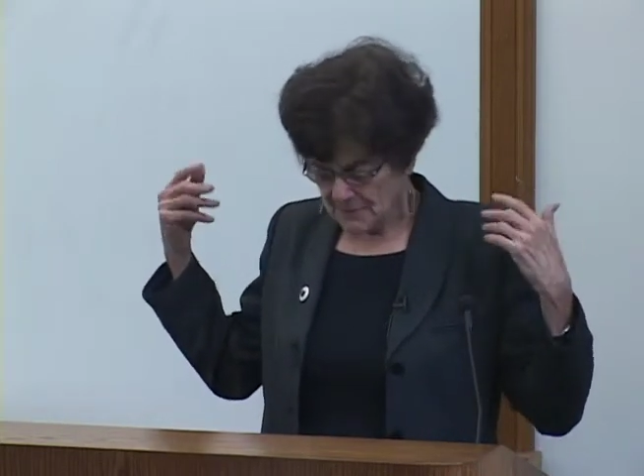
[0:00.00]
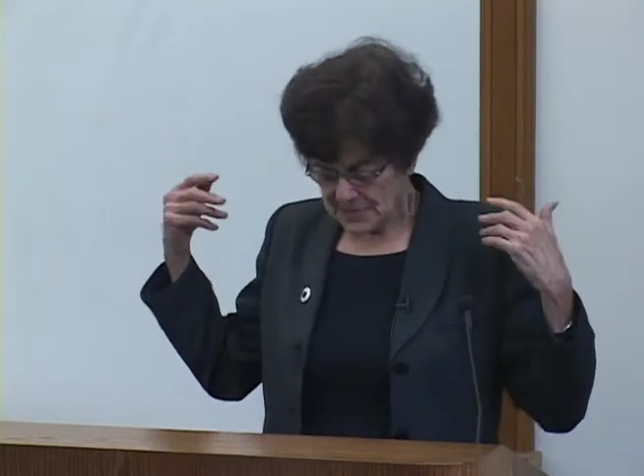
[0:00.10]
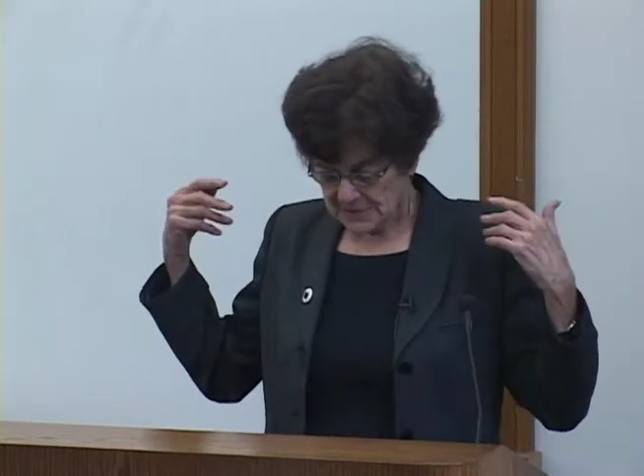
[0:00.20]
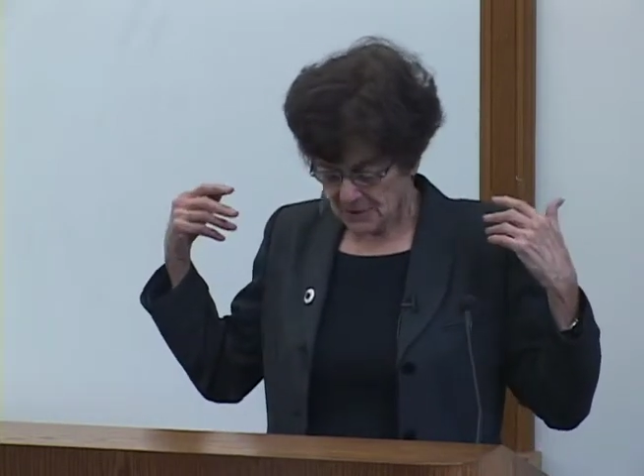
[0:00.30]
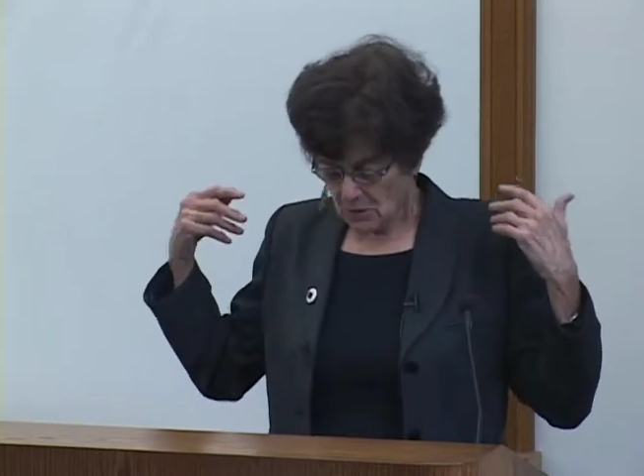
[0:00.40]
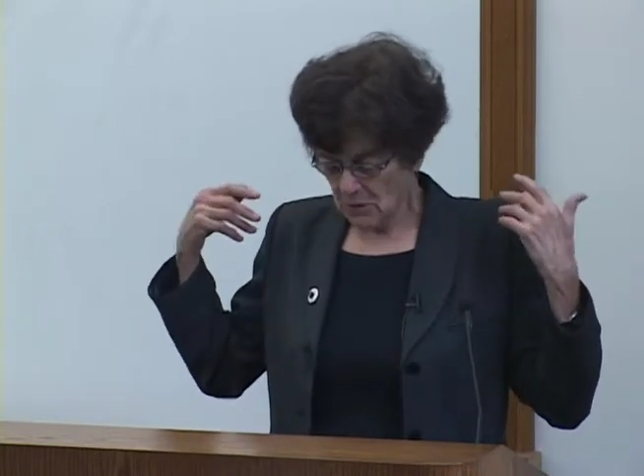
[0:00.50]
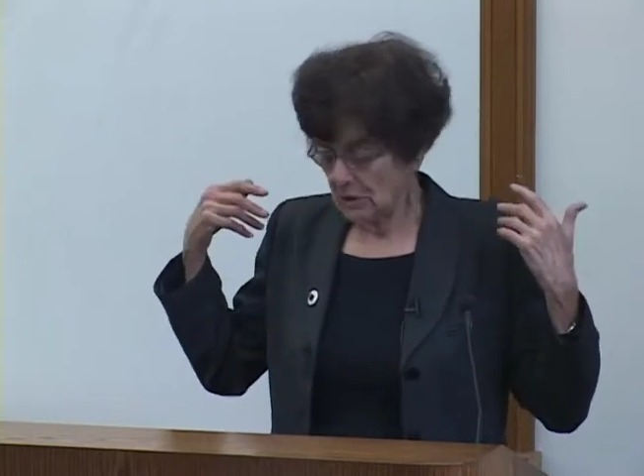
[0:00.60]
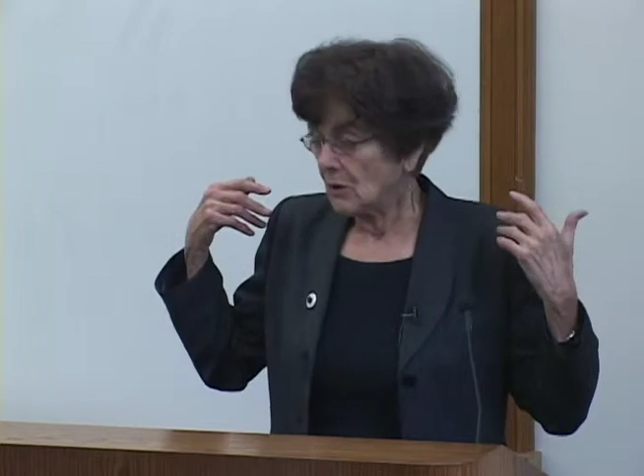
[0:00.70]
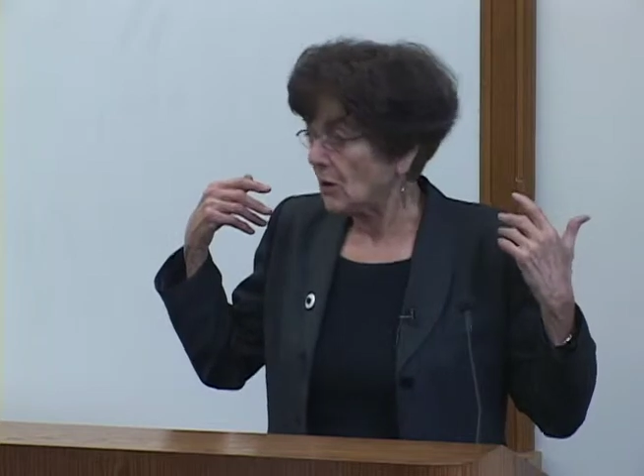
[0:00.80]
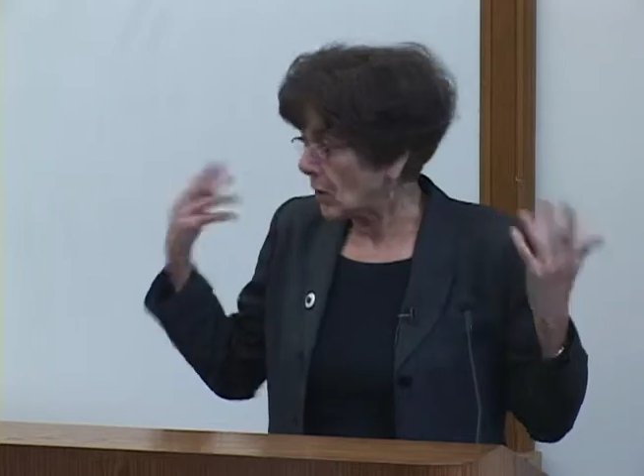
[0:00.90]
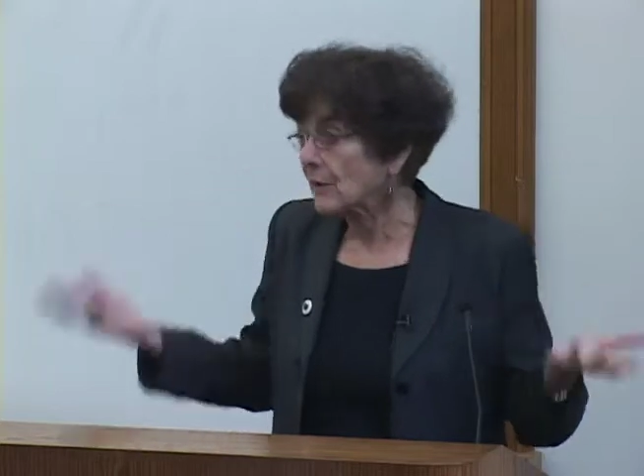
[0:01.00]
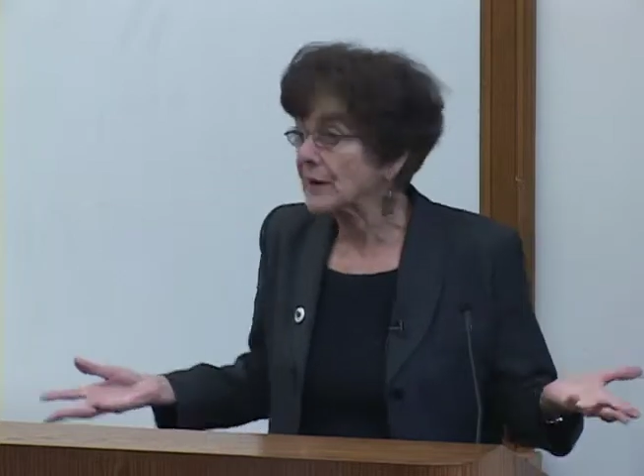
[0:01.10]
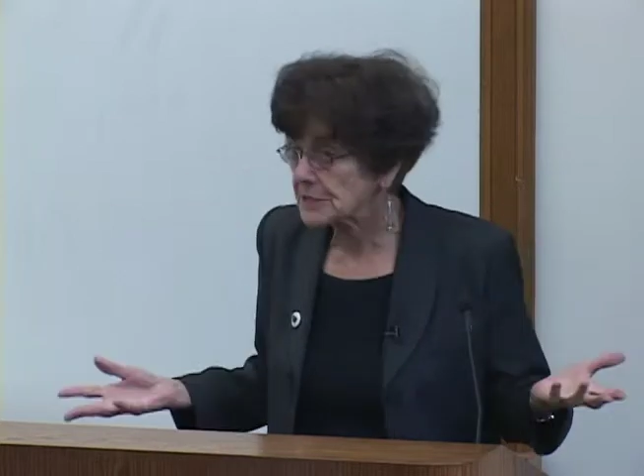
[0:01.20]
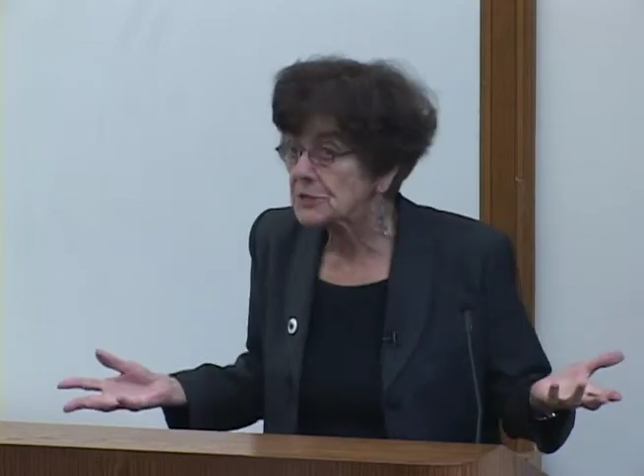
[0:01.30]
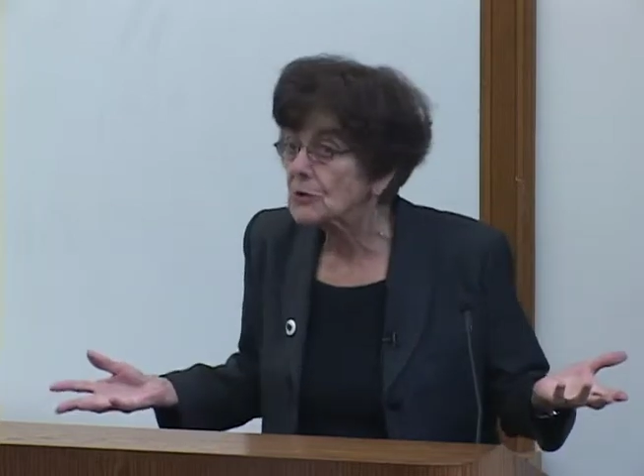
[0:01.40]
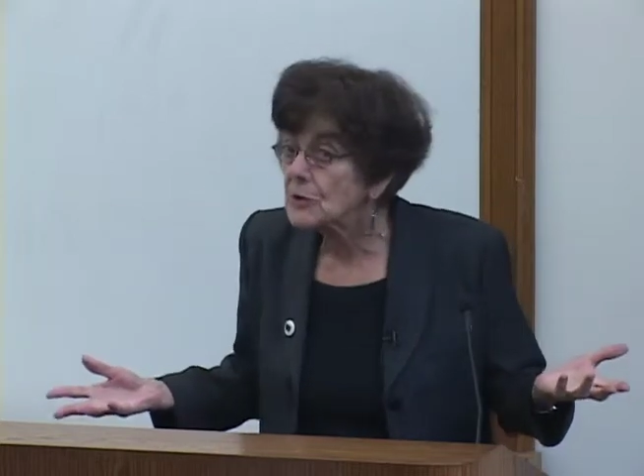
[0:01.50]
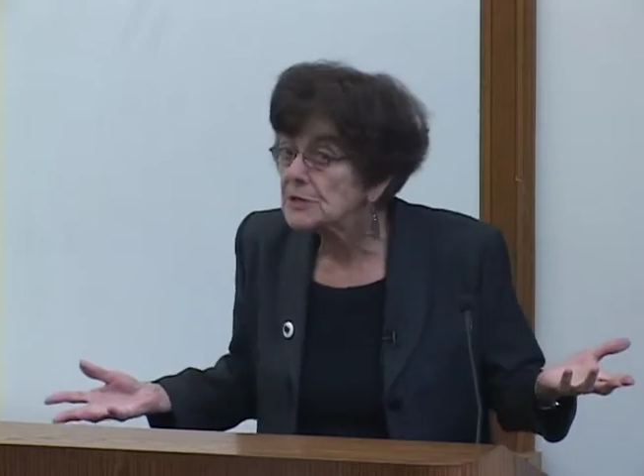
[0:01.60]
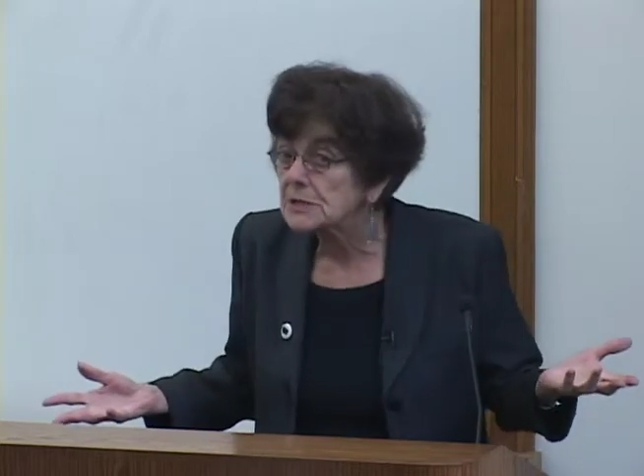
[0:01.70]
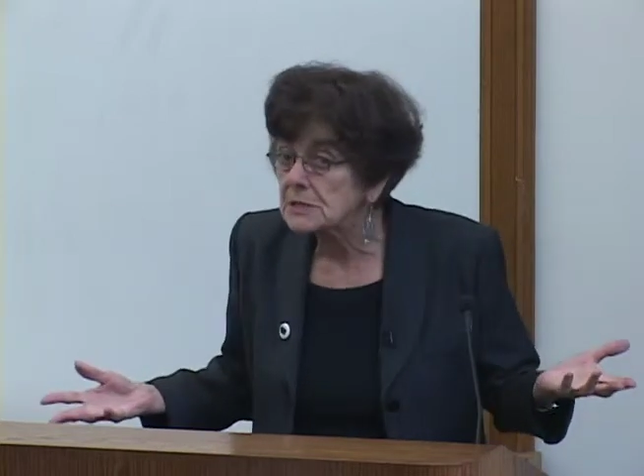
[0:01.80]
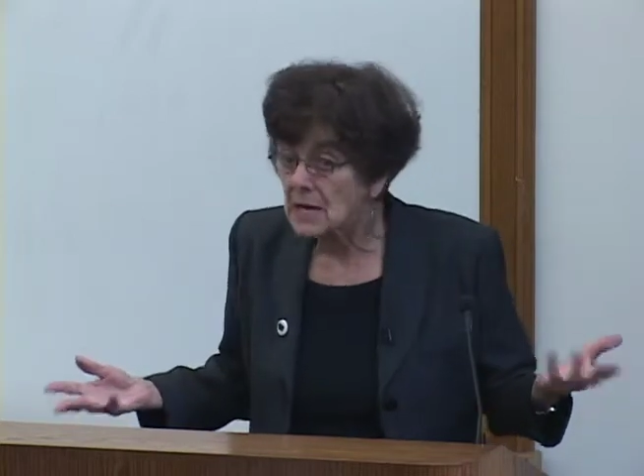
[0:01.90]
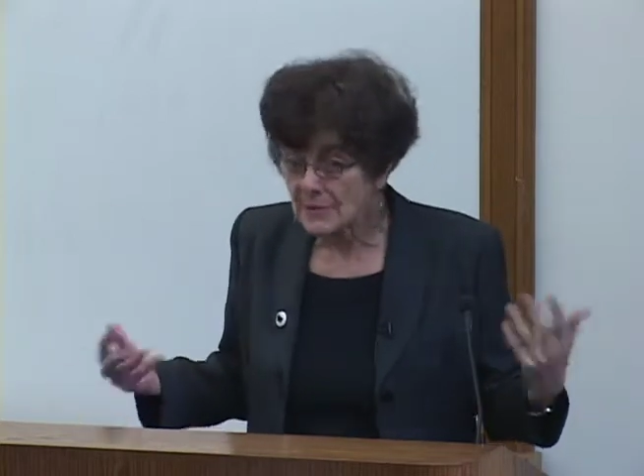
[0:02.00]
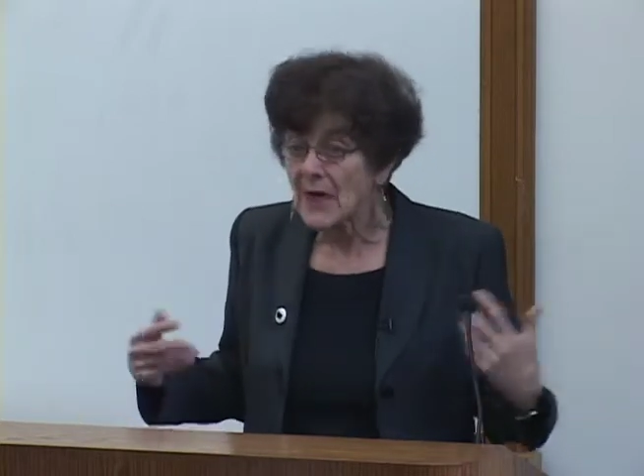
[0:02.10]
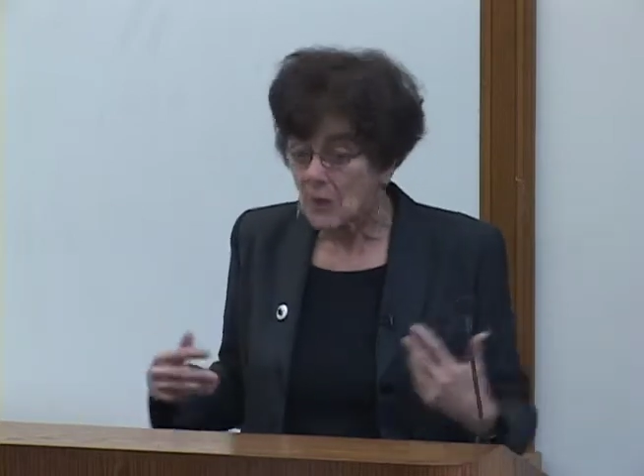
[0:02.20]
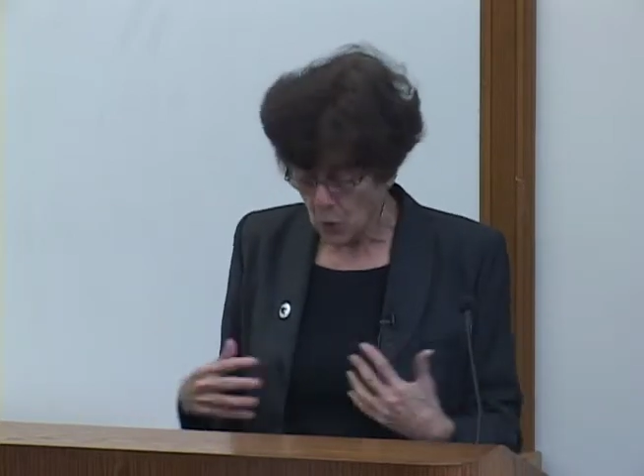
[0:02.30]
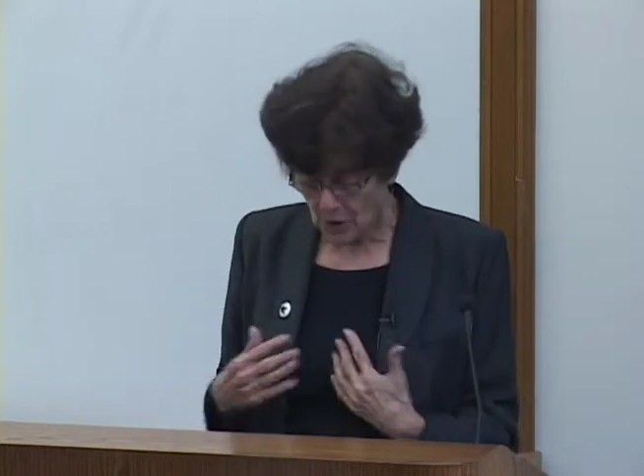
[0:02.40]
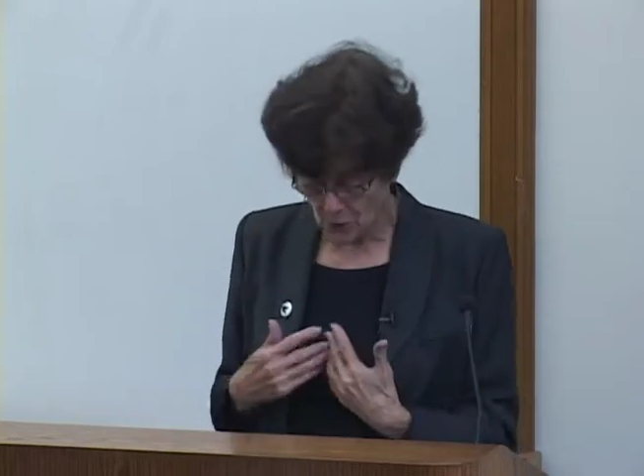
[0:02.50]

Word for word: as orators, and they were